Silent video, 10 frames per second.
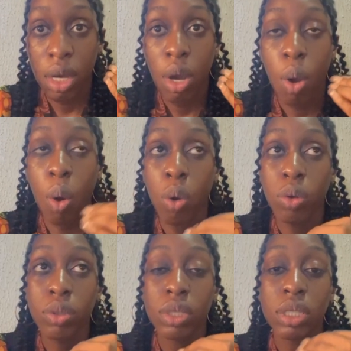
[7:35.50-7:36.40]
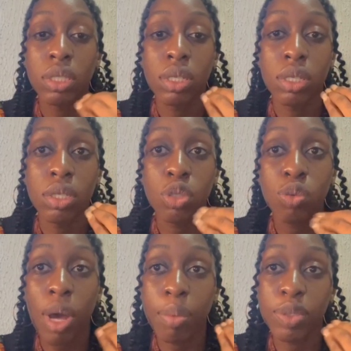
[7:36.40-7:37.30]
or in the
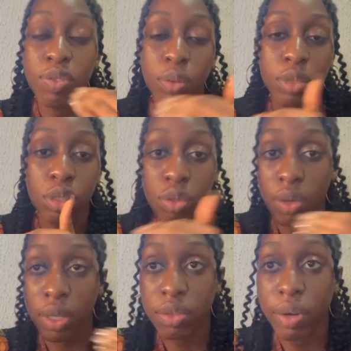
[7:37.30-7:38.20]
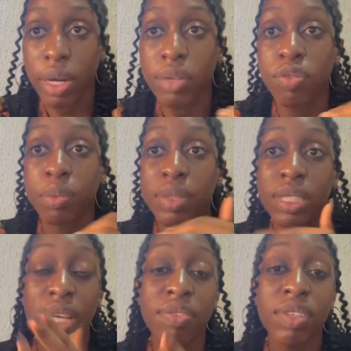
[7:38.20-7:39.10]
swabs from the urethra, from the
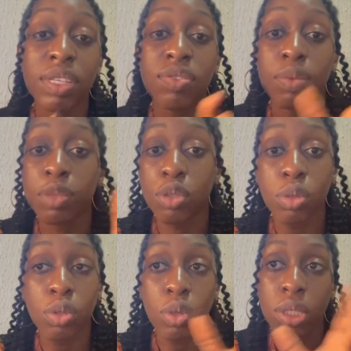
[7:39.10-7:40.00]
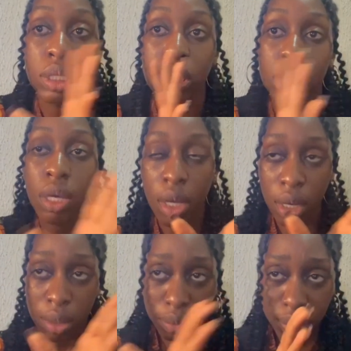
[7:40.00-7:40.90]
cervix, from the throat, or the
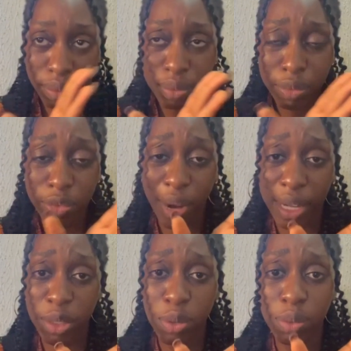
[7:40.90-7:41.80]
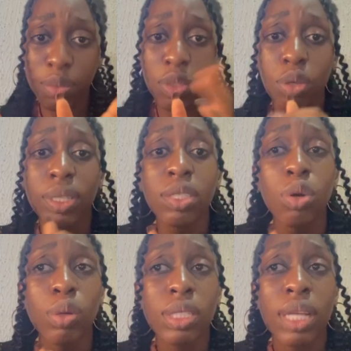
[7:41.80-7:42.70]
rectum. So it's the
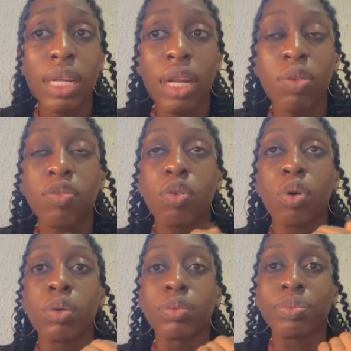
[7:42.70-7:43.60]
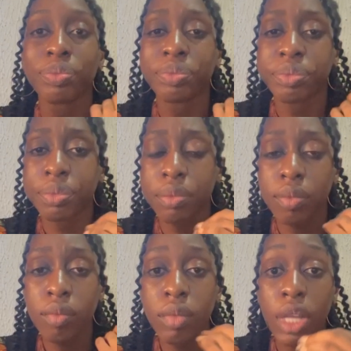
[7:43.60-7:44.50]
gold standard for
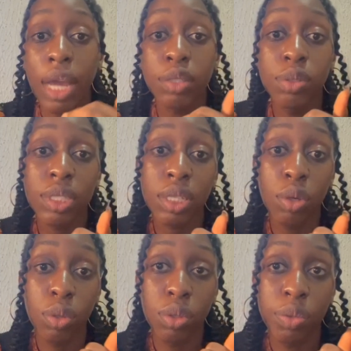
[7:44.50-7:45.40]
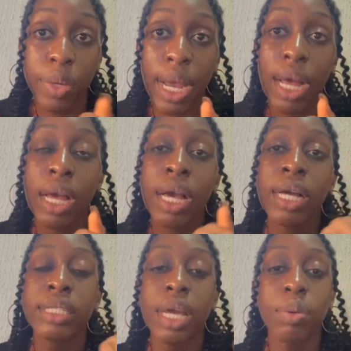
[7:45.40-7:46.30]
diagnosing gonorrhea.
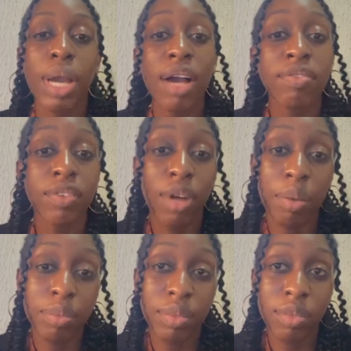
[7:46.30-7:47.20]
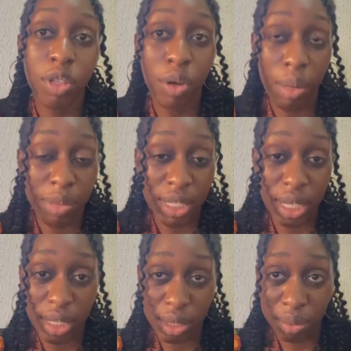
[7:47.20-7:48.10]
Then we have gram
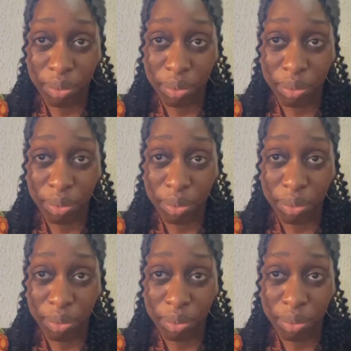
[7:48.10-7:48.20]
staining.